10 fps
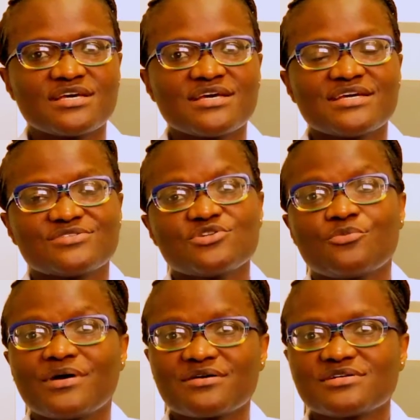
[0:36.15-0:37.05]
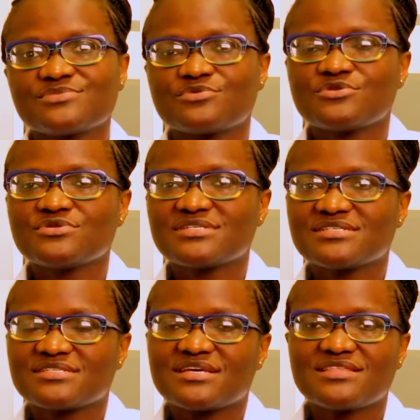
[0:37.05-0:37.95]
So when your pancreas produces
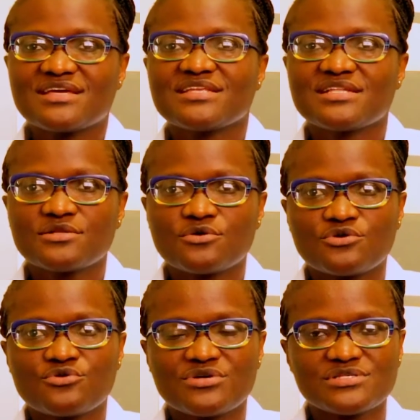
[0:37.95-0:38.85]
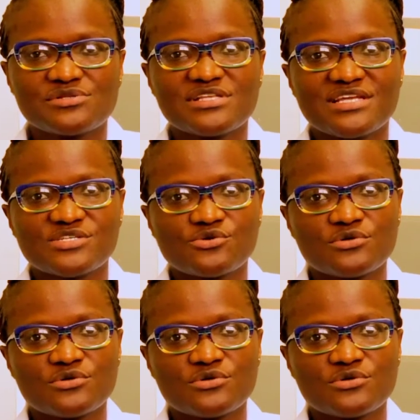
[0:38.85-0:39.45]
either little or no insulin at all,